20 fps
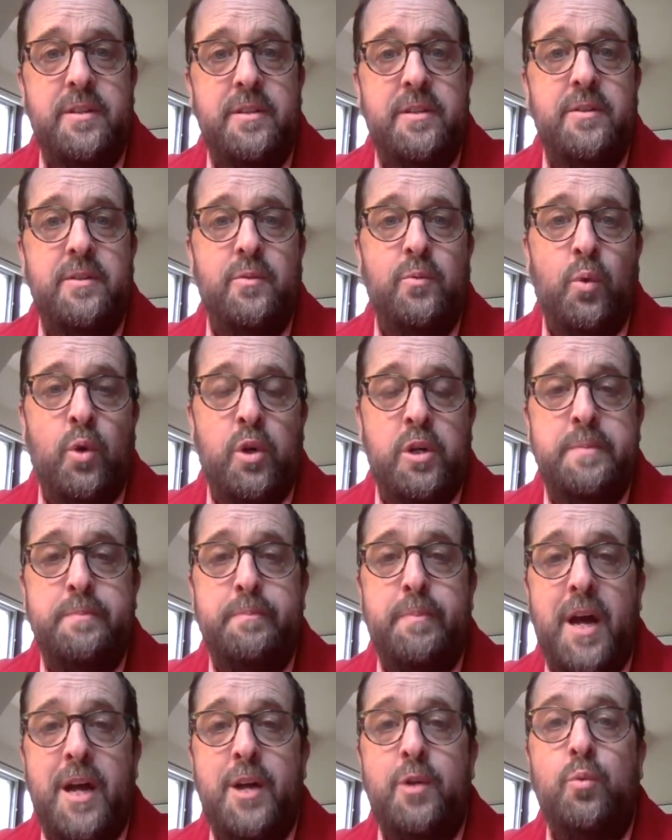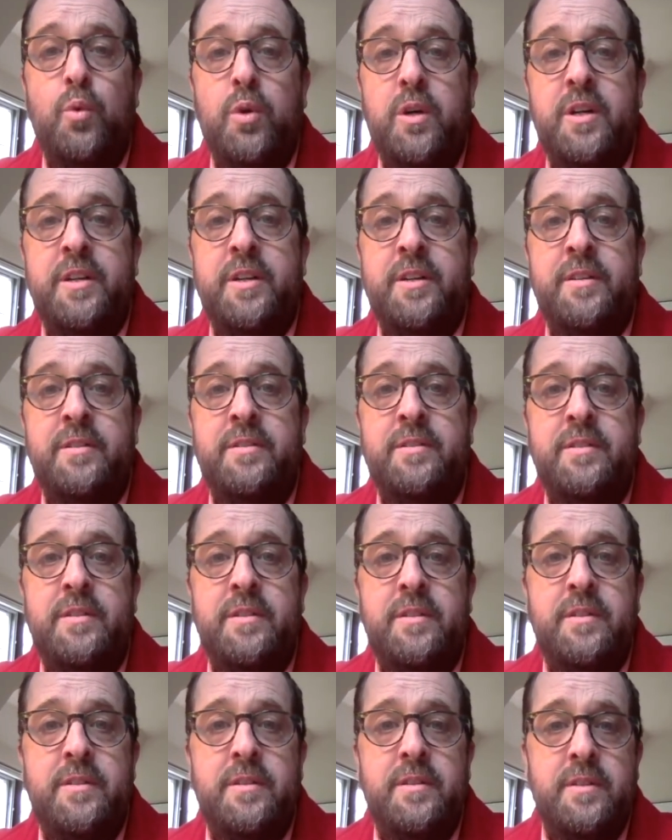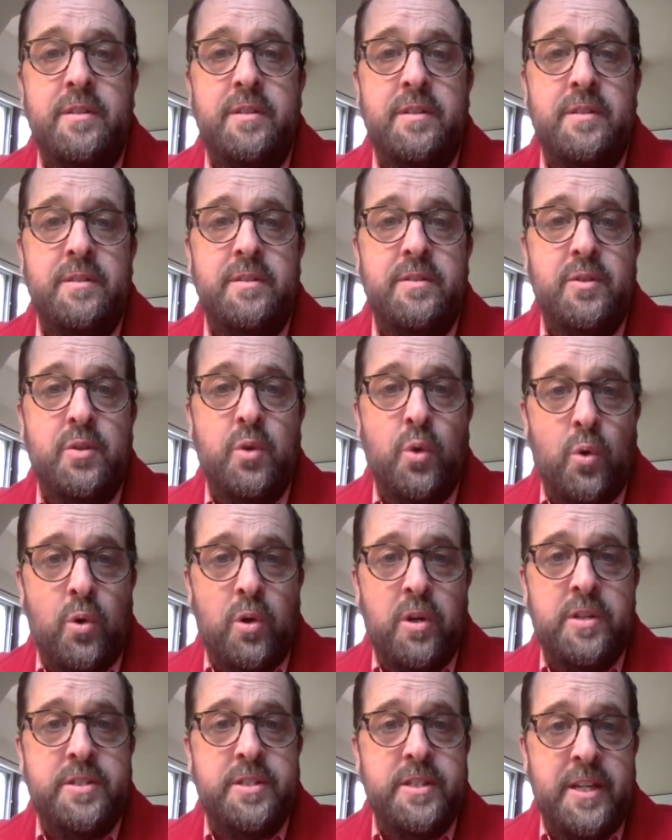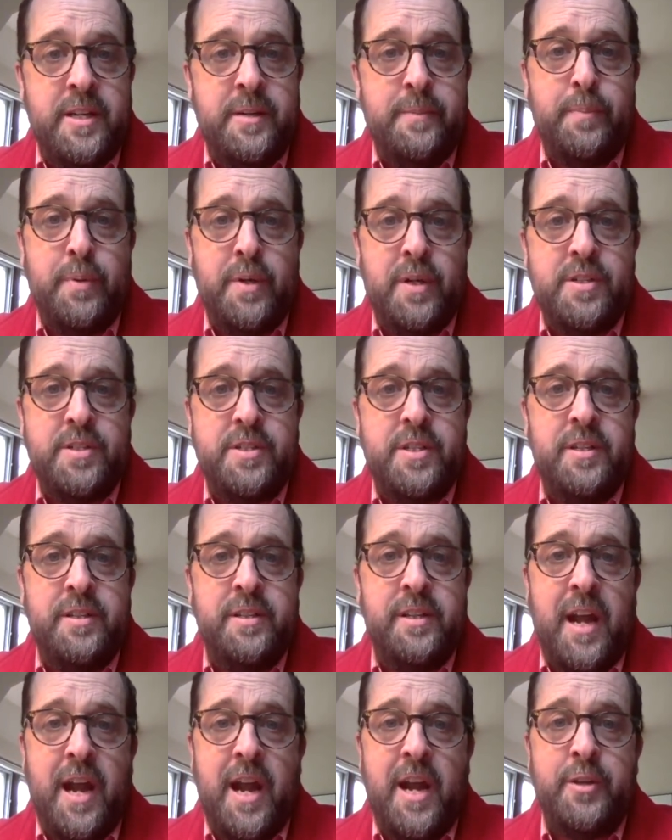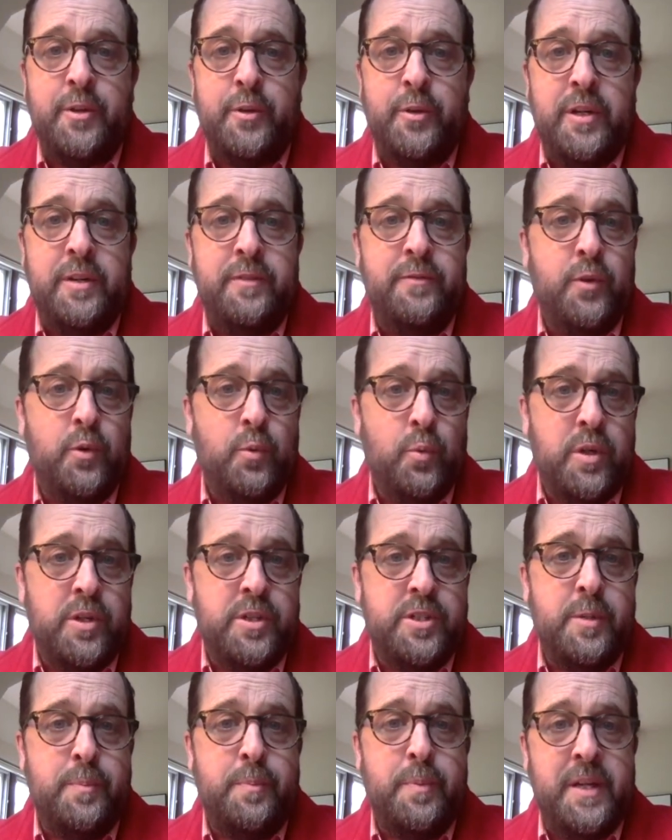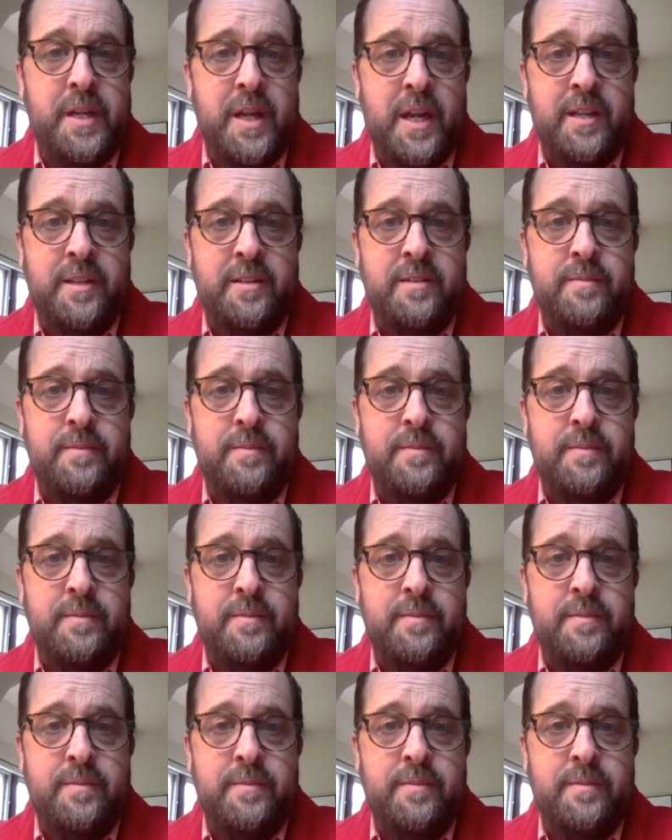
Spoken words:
one by one towards in-person gathering for worship again.